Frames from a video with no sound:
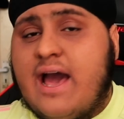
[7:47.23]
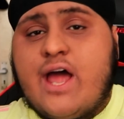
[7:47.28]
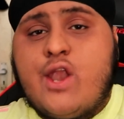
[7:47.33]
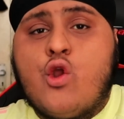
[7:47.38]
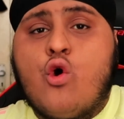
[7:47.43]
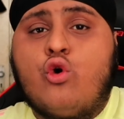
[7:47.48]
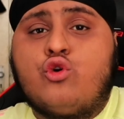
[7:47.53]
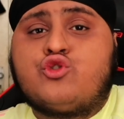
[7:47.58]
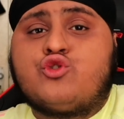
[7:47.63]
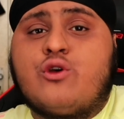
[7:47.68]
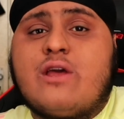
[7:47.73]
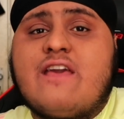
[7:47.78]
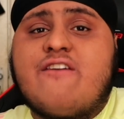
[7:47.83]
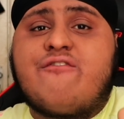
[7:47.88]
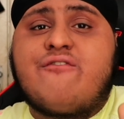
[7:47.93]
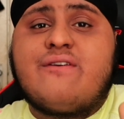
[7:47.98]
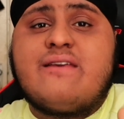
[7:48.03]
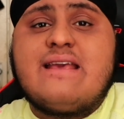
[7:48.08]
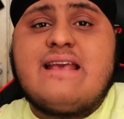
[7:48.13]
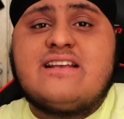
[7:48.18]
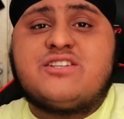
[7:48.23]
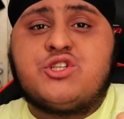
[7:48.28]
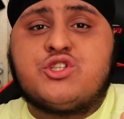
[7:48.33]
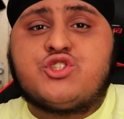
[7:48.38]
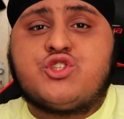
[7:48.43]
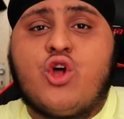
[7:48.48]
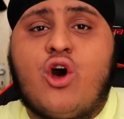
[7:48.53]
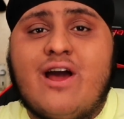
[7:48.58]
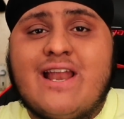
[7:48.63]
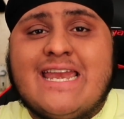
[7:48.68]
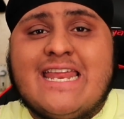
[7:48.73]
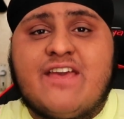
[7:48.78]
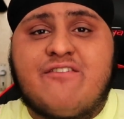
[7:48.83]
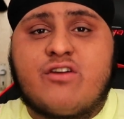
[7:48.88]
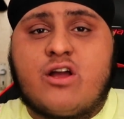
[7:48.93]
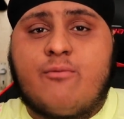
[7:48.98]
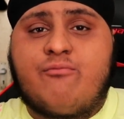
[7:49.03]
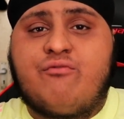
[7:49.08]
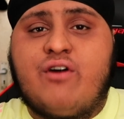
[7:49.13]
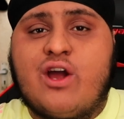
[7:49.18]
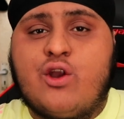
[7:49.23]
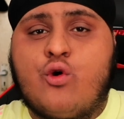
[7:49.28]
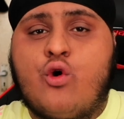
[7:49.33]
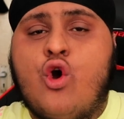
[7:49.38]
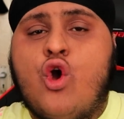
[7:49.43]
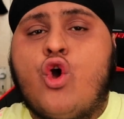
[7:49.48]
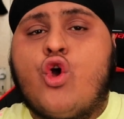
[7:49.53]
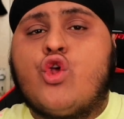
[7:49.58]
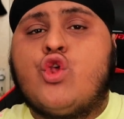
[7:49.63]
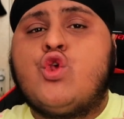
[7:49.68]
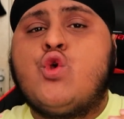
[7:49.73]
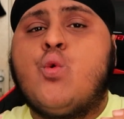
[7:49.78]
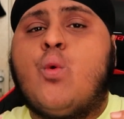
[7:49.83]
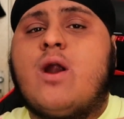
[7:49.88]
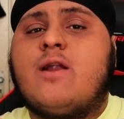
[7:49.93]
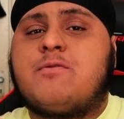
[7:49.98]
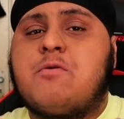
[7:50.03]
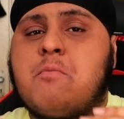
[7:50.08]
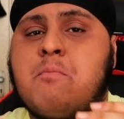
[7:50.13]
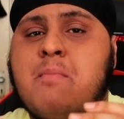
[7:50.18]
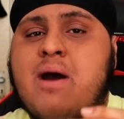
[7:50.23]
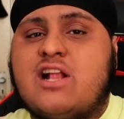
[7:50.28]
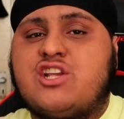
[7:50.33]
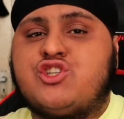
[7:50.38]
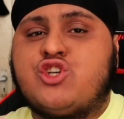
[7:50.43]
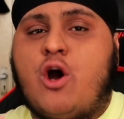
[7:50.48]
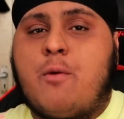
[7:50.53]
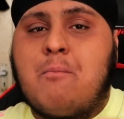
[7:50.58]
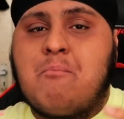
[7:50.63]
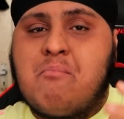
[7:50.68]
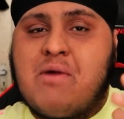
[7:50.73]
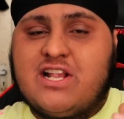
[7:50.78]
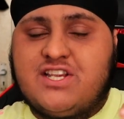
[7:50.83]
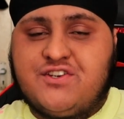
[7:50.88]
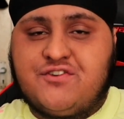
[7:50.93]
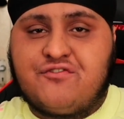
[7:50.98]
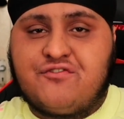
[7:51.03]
And also, if he is to start in the FA Cup final, you want him to match up and match